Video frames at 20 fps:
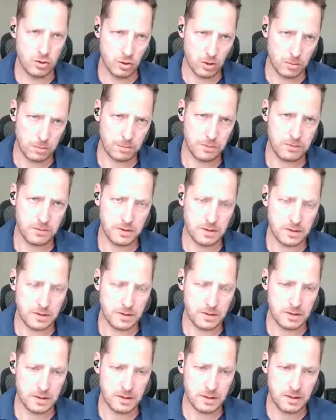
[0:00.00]
jobs
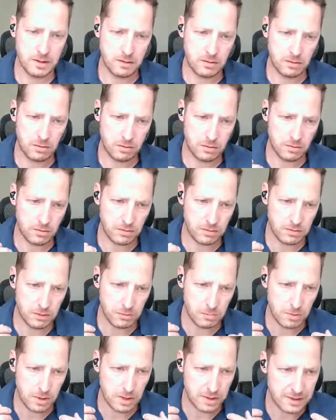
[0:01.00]
and they need to
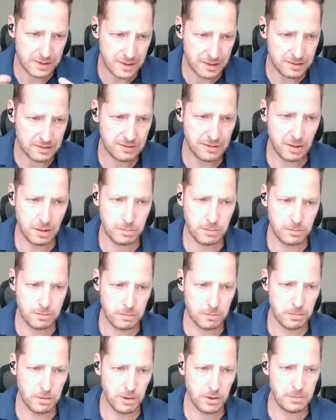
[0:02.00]
stimulate that type
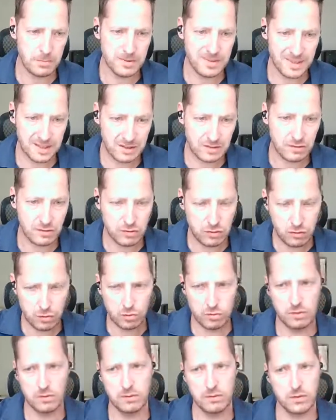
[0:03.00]
of employment that is
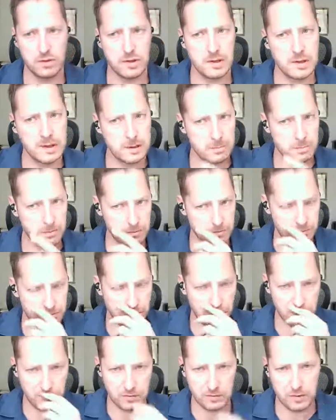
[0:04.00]
suited for the labor
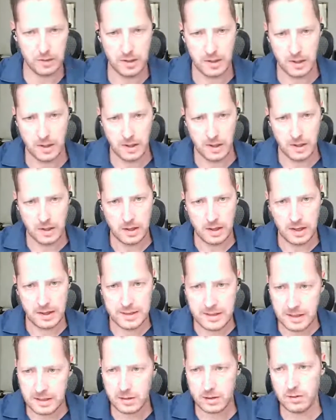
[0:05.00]
force.
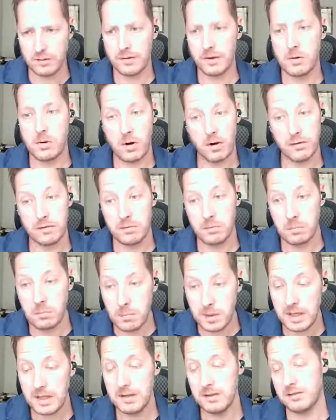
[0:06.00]
And that very
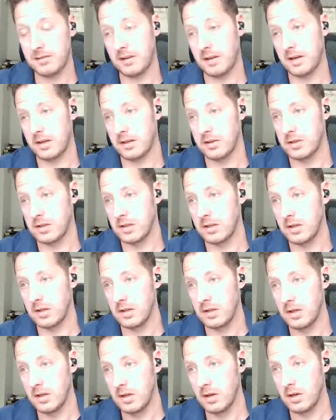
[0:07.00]
often means
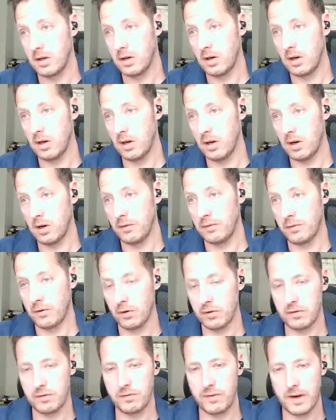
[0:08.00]
actually,
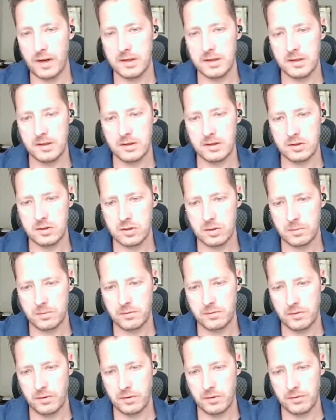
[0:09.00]
of course, finding the
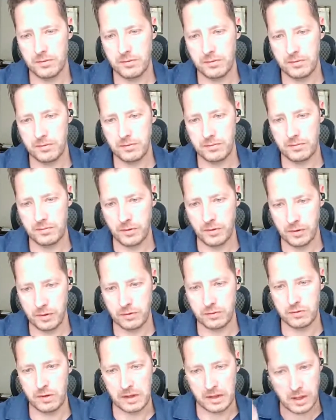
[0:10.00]
jobs for
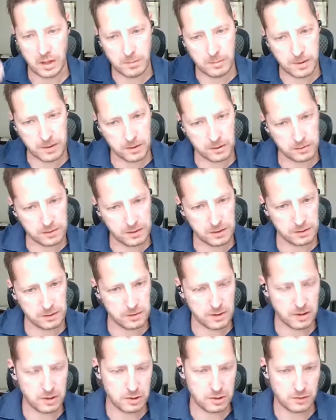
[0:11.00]
those that come out of the
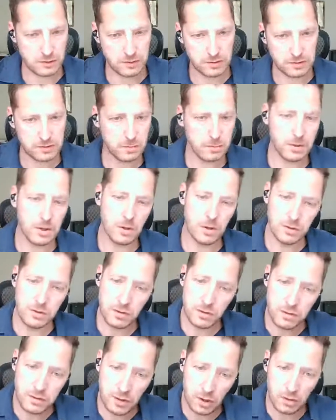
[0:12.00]
education system, but
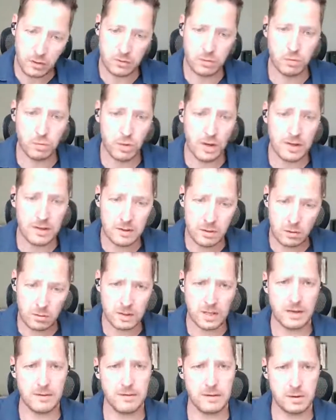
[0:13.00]
also those who
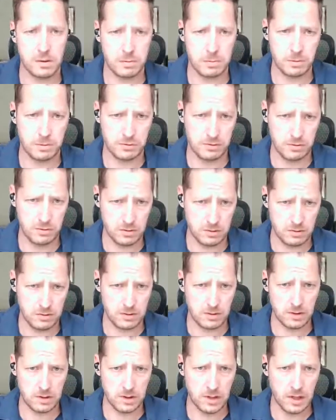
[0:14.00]
don't have that
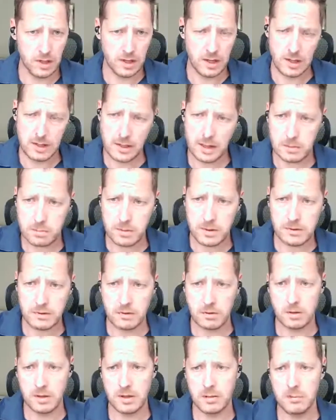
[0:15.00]
opportunity. And that
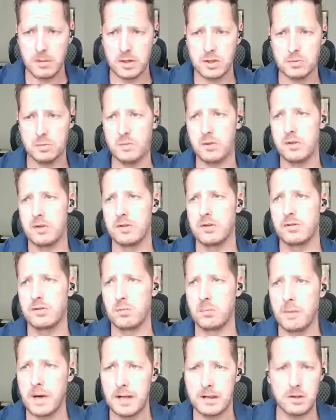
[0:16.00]
means looking much more
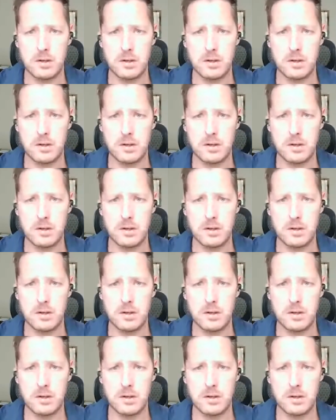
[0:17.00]
into